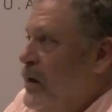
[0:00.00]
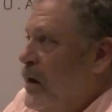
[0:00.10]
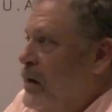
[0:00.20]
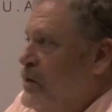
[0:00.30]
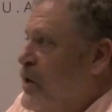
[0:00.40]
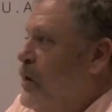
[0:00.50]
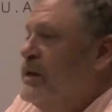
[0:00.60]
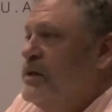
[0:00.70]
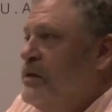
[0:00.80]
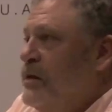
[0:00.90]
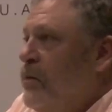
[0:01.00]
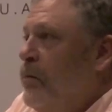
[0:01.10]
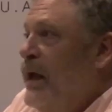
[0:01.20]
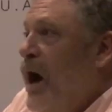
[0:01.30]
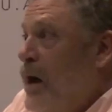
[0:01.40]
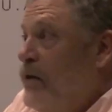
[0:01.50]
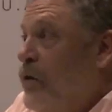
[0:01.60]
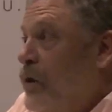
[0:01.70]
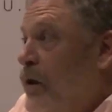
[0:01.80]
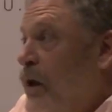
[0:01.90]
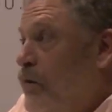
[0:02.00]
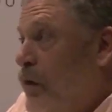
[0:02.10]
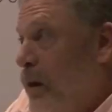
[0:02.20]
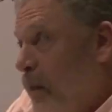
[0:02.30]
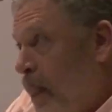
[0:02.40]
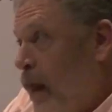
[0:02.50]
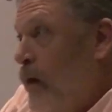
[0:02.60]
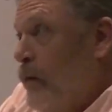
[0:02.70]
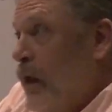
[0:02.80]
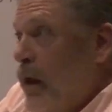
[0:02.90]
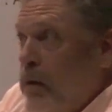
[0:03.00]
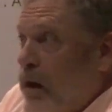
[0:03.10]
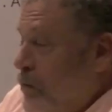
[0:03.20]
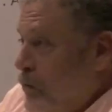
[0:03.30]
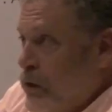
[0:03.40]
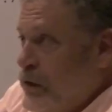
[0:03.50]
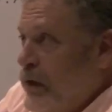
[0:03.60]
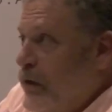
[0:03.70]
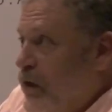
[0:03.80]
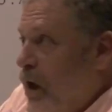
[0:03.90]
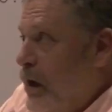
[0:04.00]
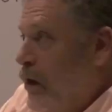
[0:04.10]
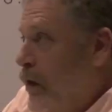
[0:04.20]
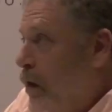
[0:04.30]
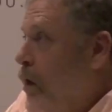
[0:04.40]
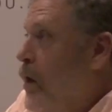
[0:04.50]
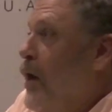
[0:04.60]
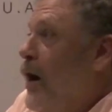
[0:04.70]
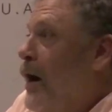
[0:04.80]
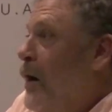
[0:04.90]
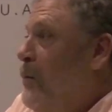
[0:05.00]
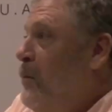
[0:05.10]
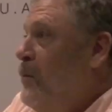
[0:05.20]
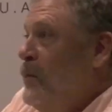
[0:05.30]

Uh, so it's beyond good and evil, and I'm not using the title there. Um,